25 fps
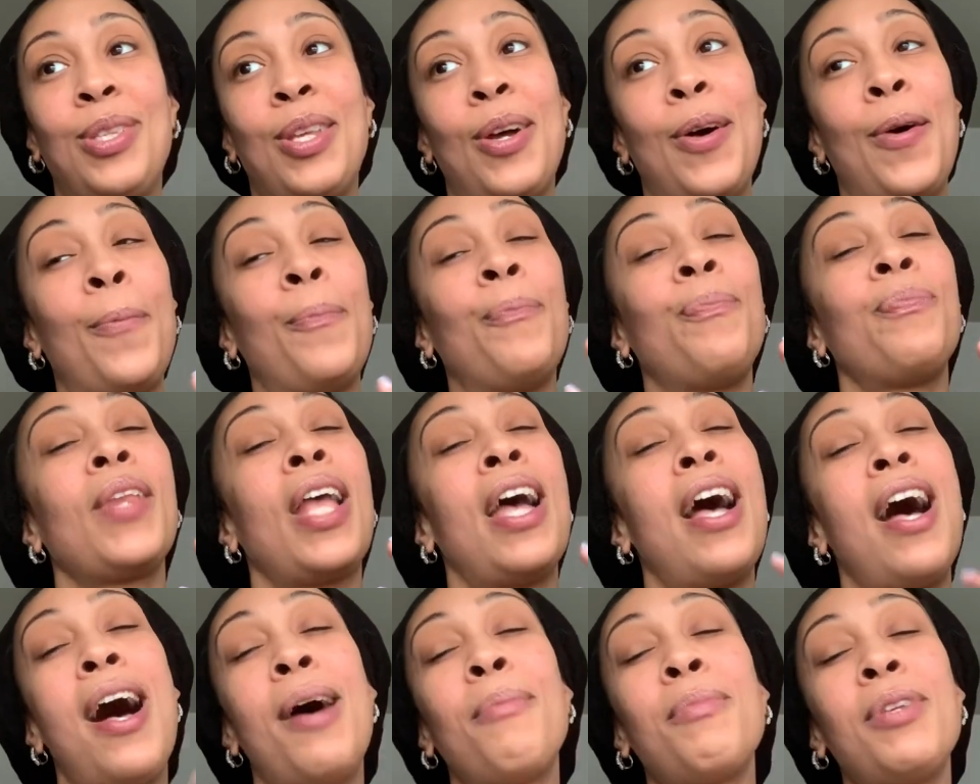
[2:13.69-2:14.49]
So
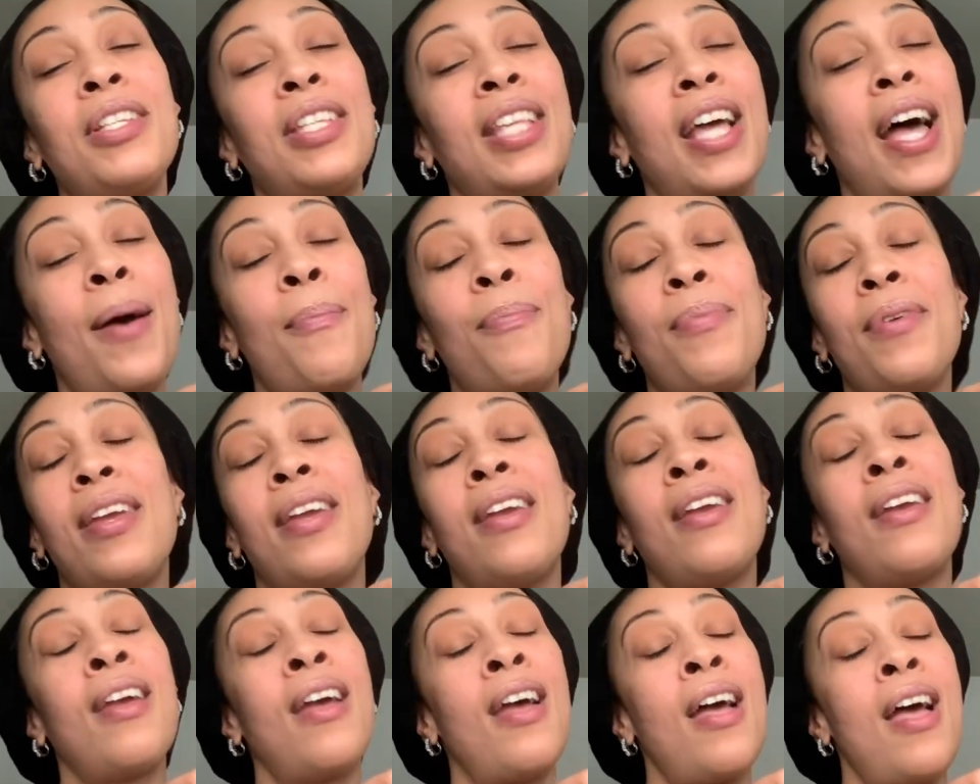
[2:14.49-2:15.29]
I'm just
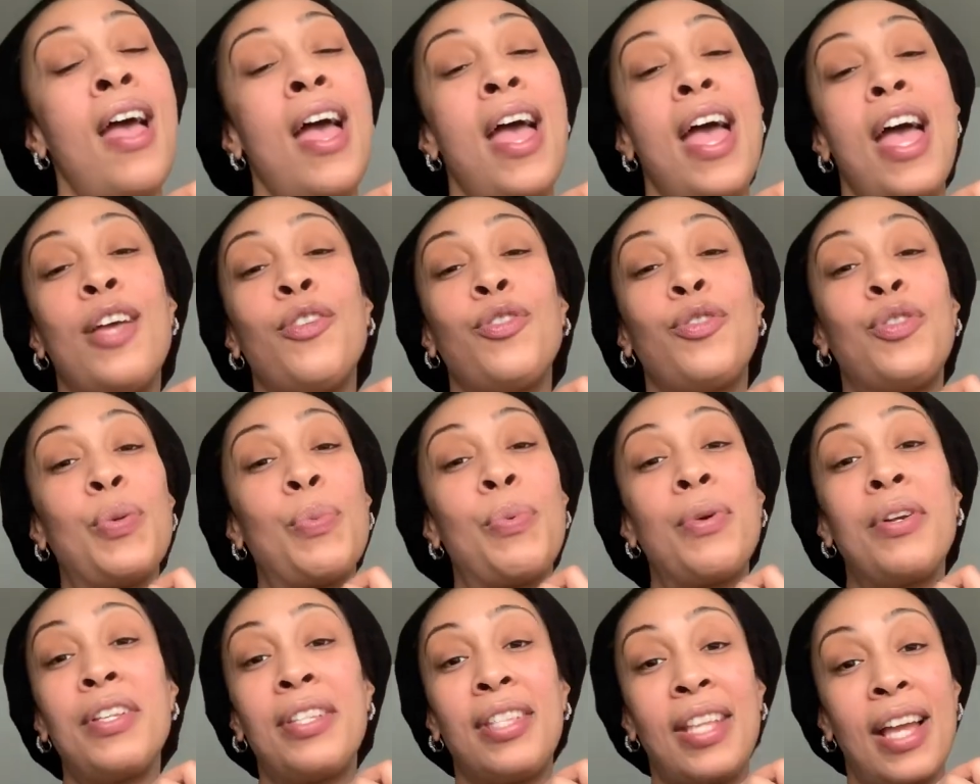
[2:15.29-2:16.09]
happy and
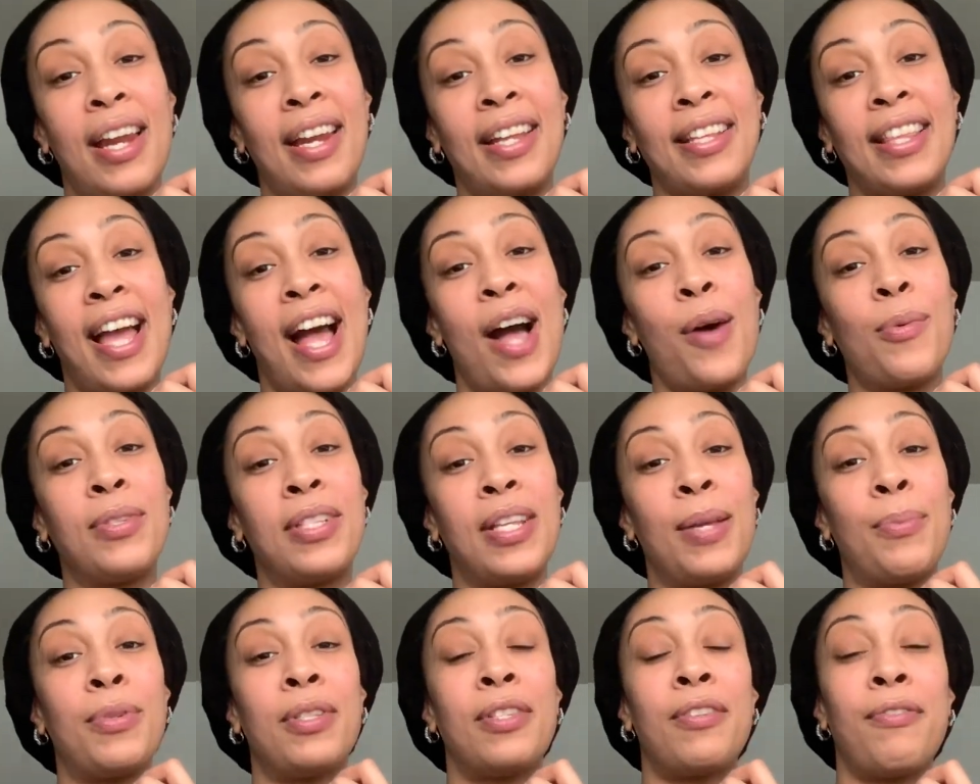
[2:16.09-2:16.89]
super ecstatic that I was
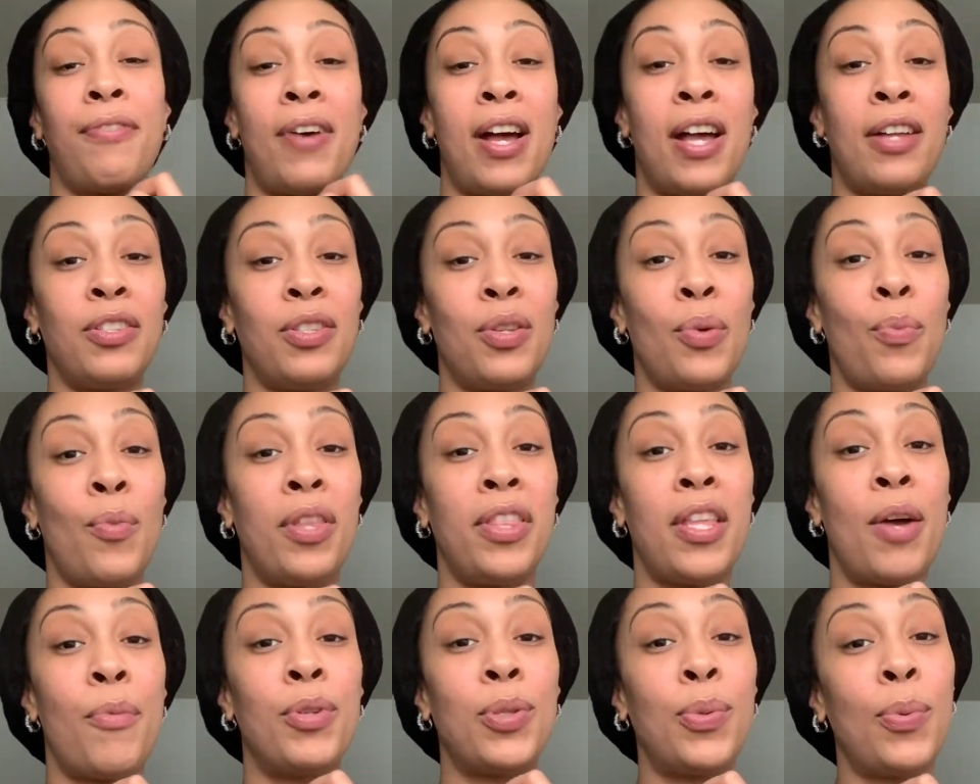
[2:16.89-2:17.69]
able to find someone
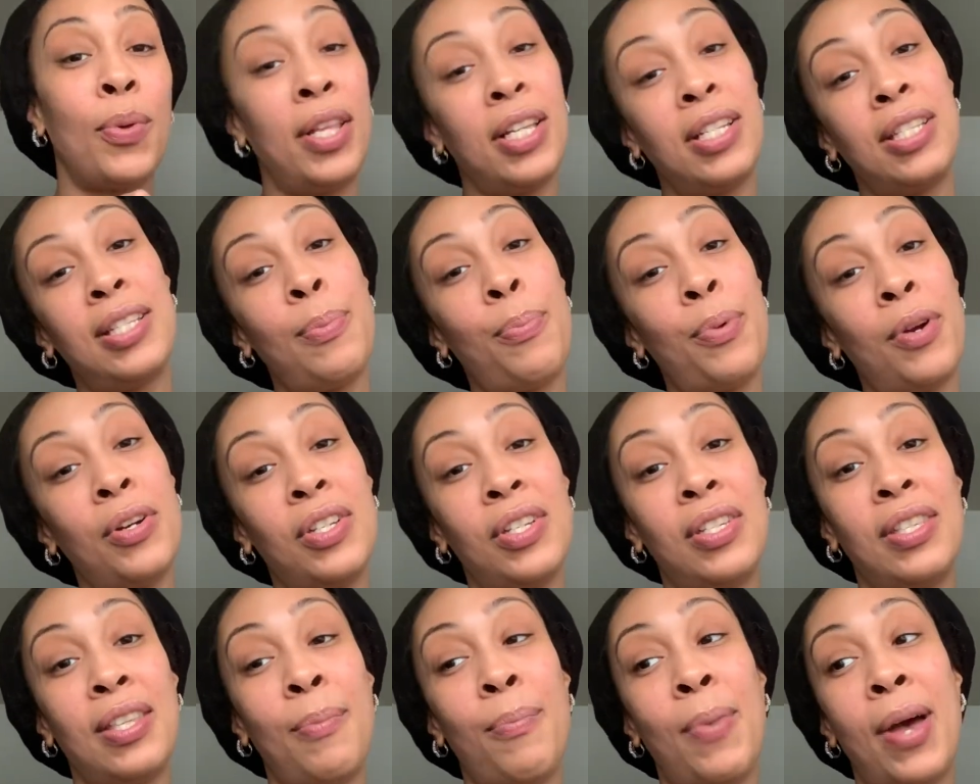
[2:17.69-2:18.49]
that was willing to
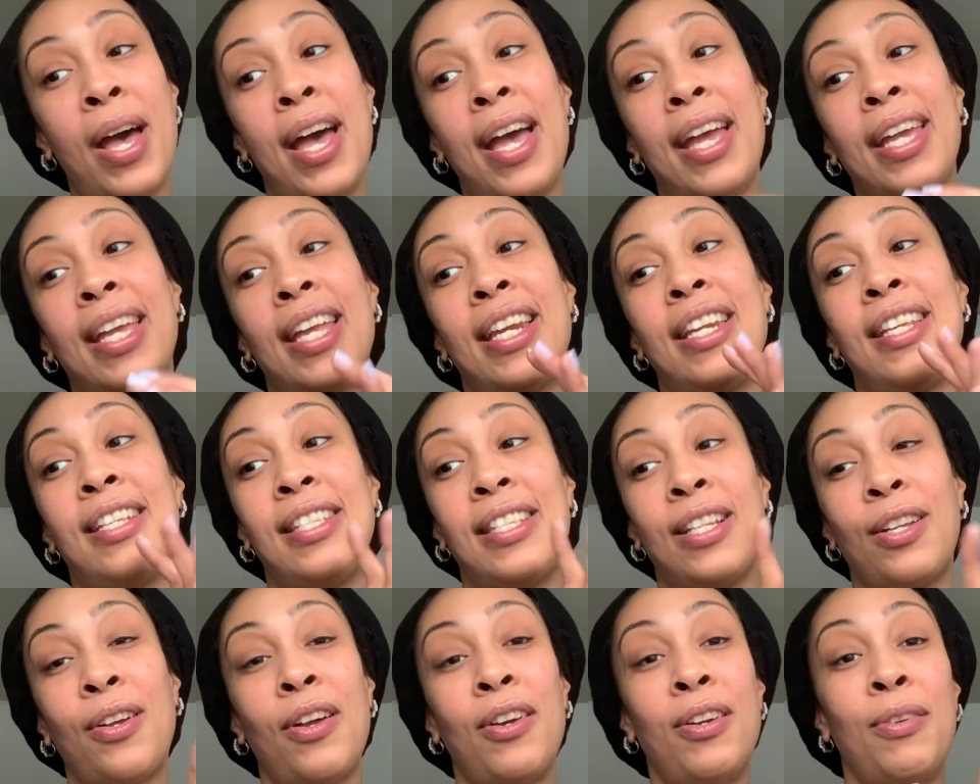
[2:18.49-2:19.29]
purchase the bag and
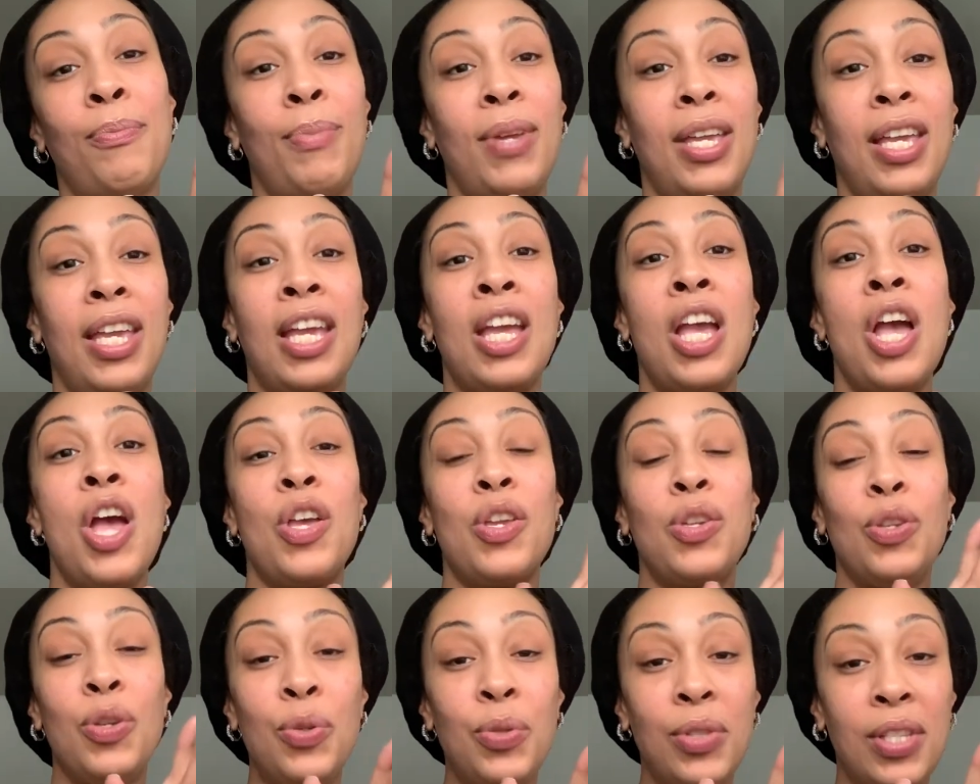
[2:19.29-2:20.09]
is going to be
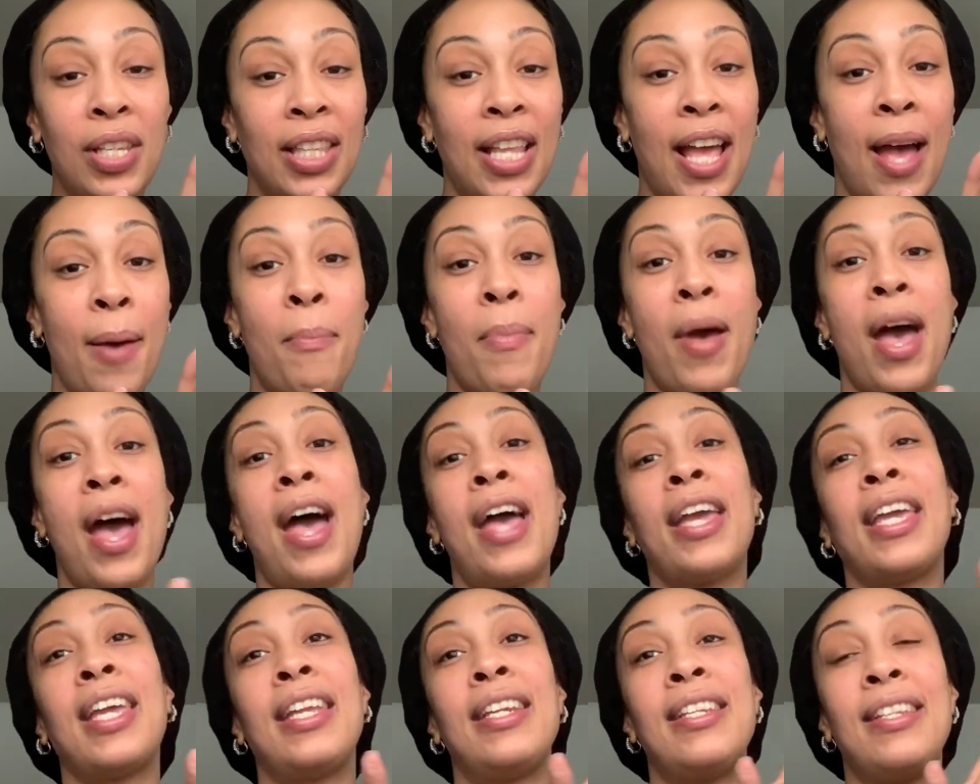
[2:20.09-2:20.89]
using that
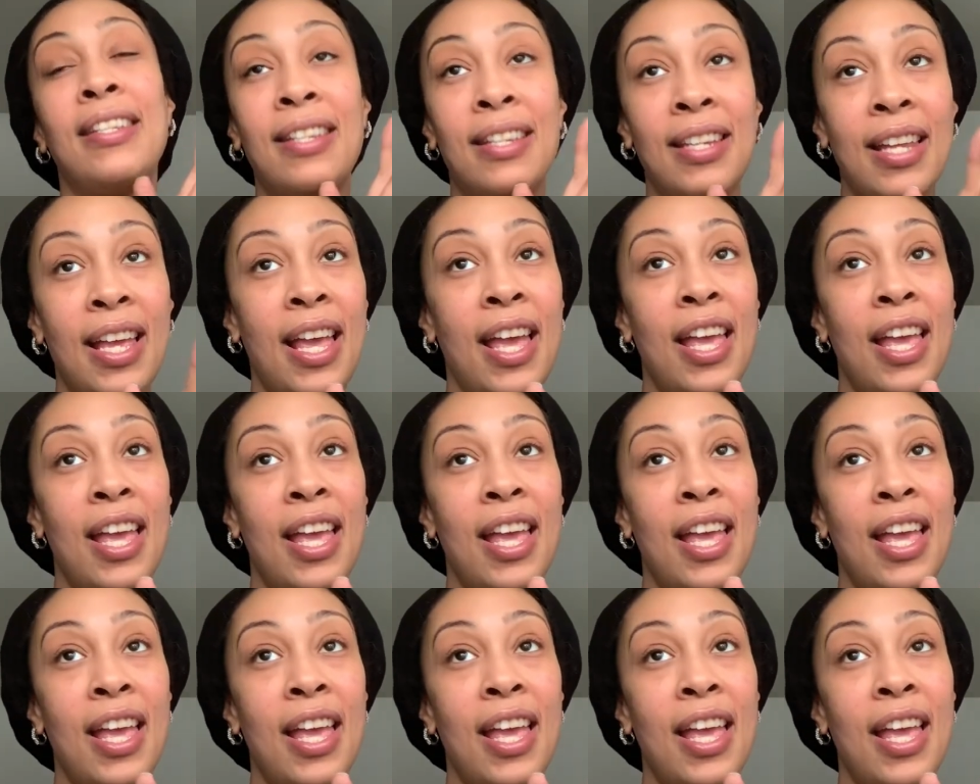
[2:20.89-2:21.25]
bag and,